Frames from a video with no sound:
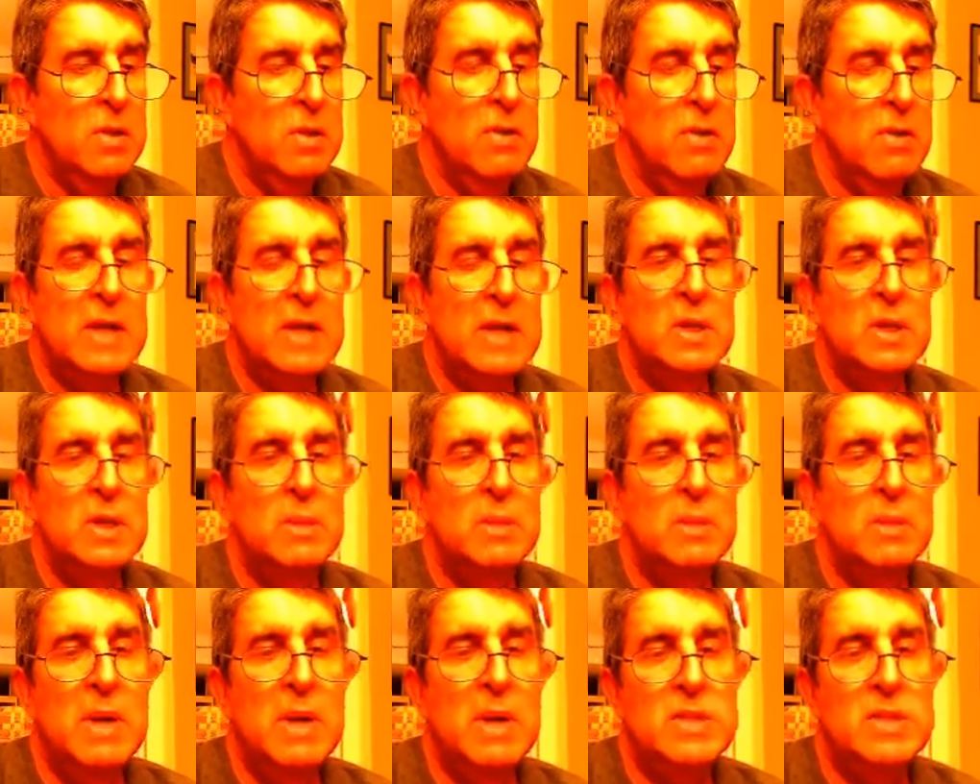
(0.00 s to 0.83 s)
they're
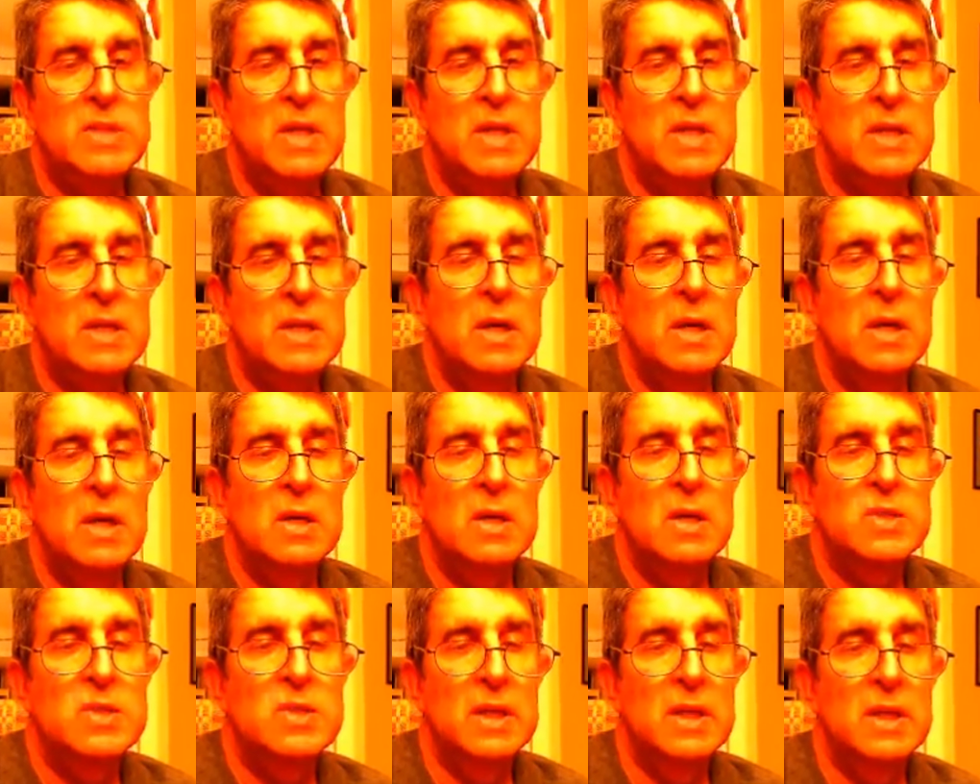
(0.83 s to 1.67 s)
actually depositing
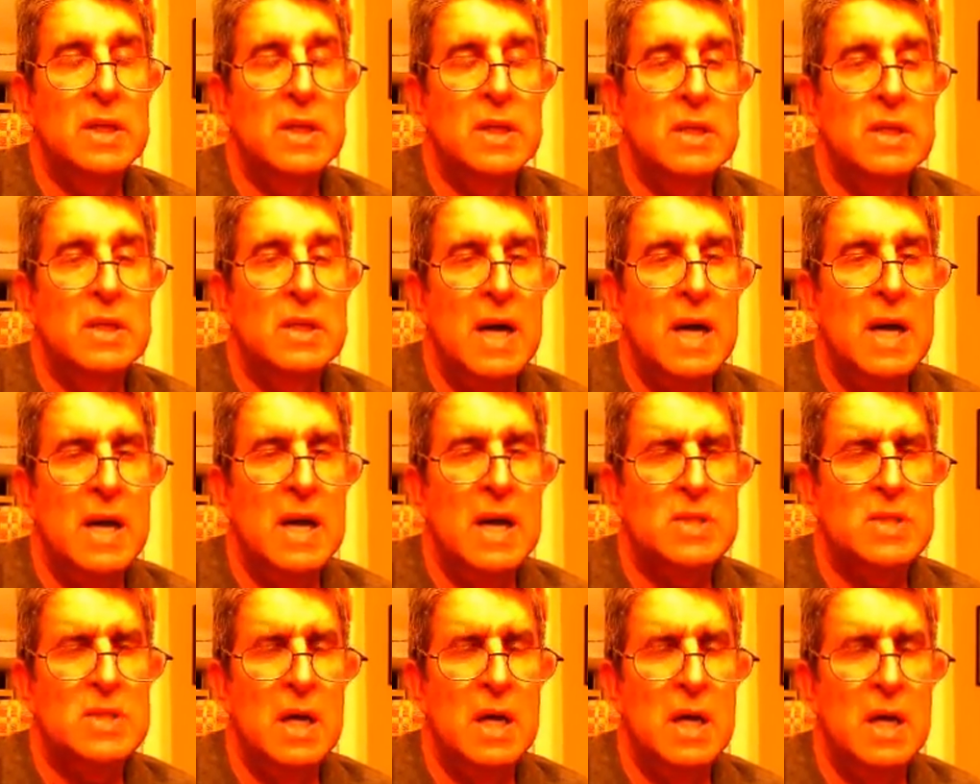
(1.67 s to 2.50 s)
silicon
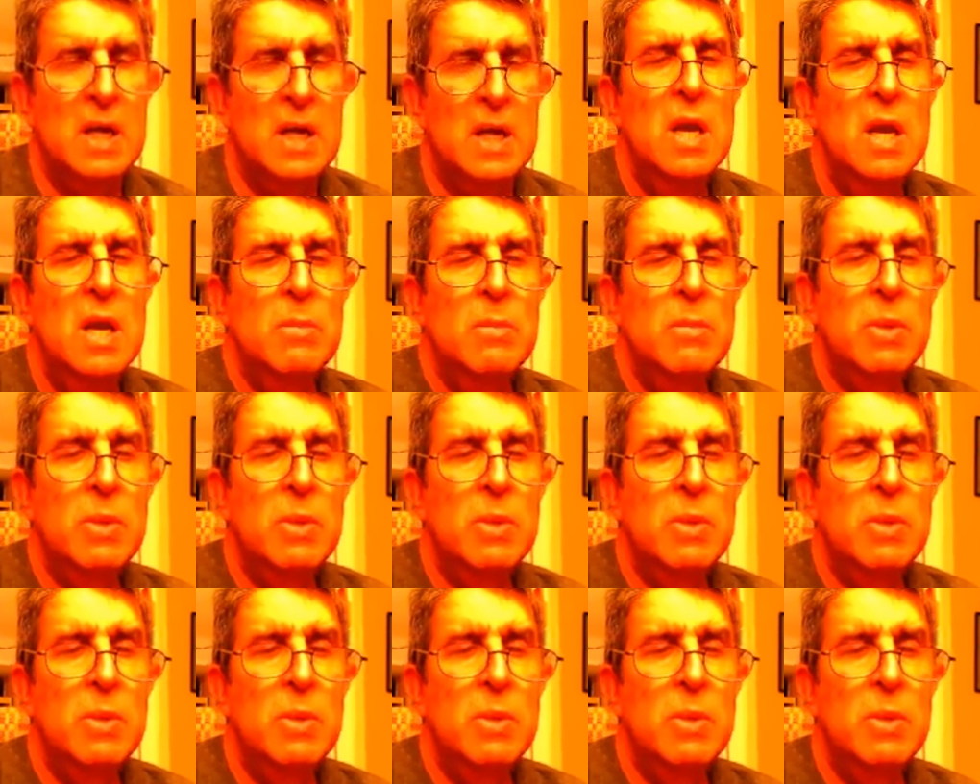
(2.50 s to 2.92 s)
dioxide.